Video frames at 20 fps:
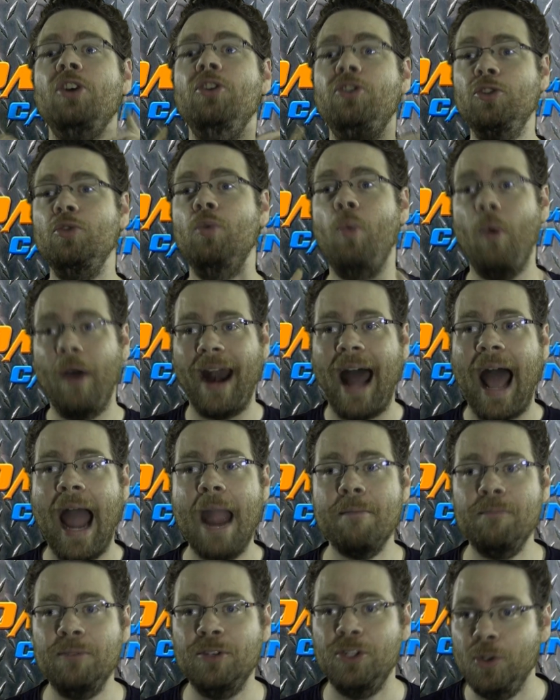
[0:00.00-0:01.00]
could do what
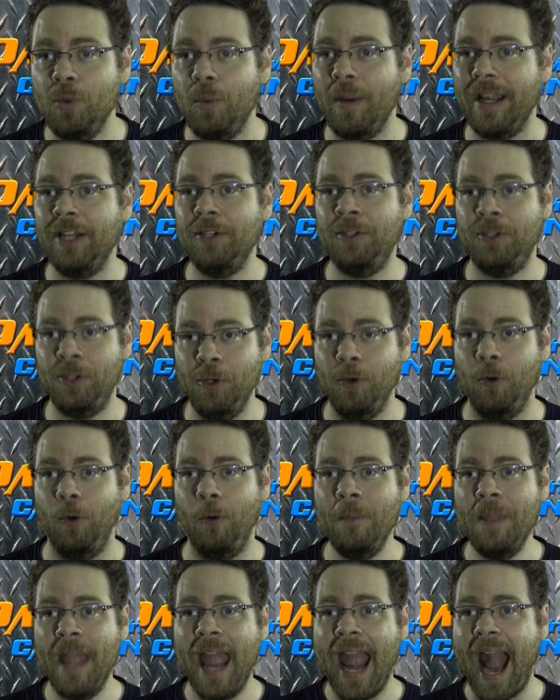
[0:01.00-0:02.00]
I'm doing
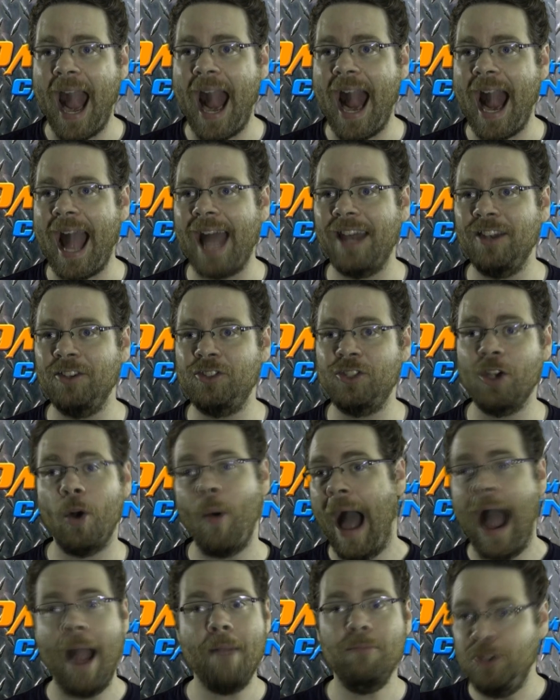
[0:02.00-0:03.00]
too, and
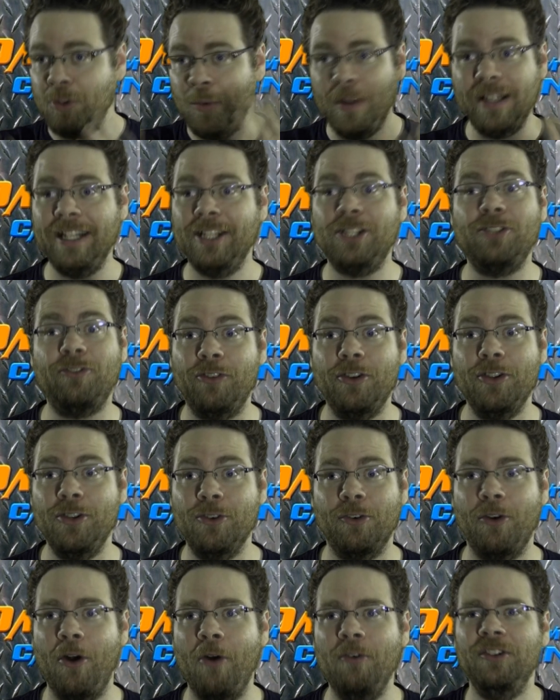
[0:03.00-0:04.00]
so I'm doing this for
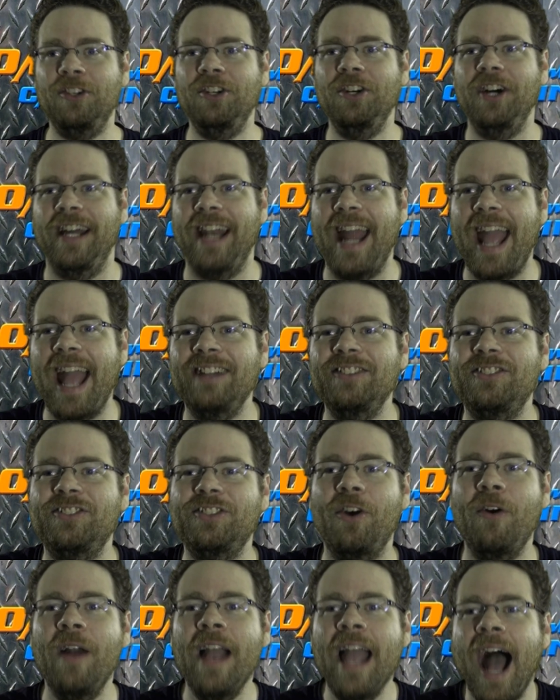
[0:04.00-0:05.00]
your own good. And
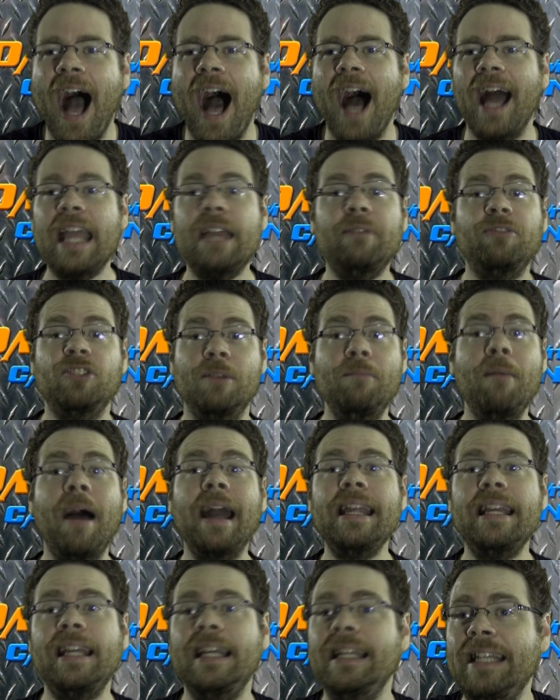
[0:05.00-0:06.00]
so if
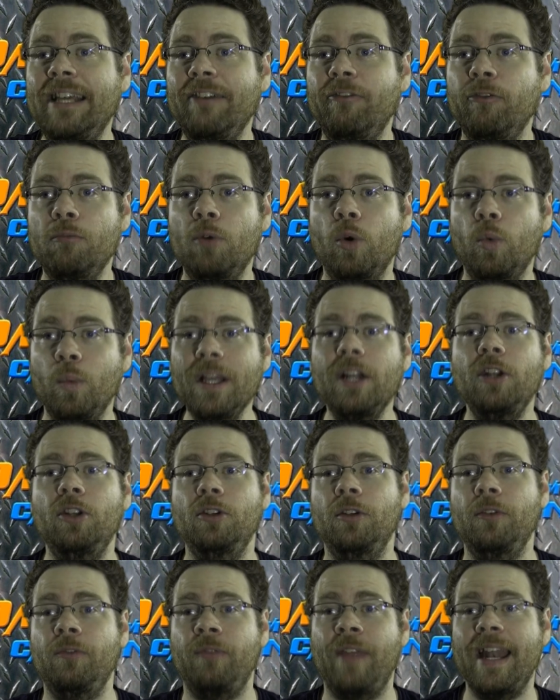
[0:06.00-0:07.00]
somebody can give him a
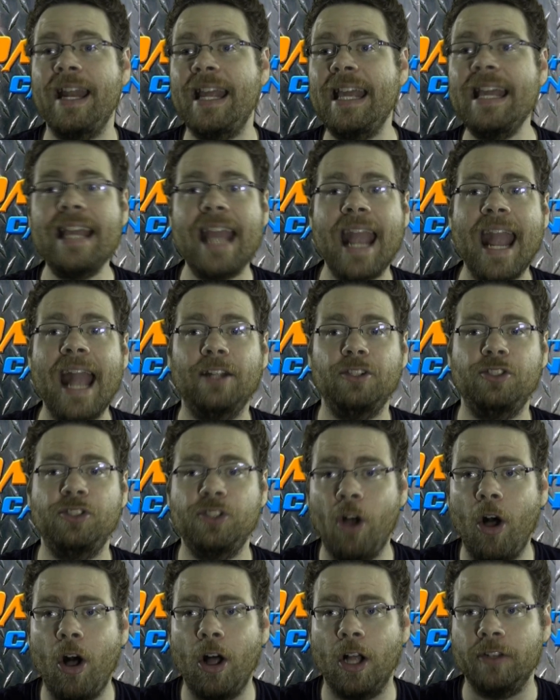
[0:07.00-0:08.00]
riddle that he can't
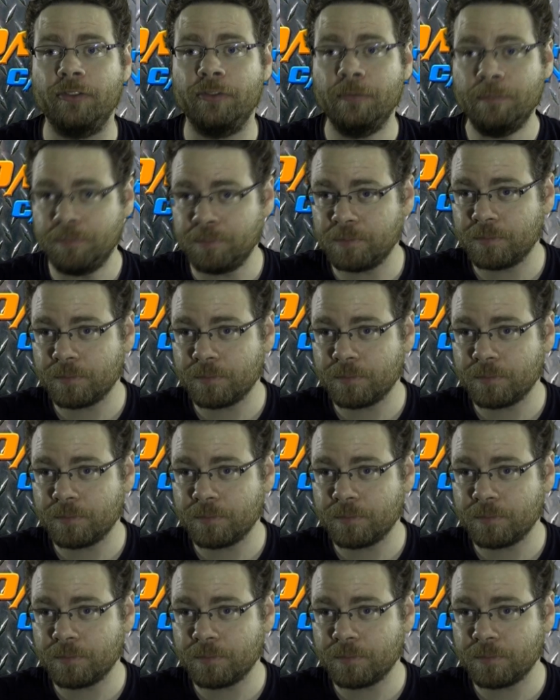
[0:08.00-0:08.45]
solve,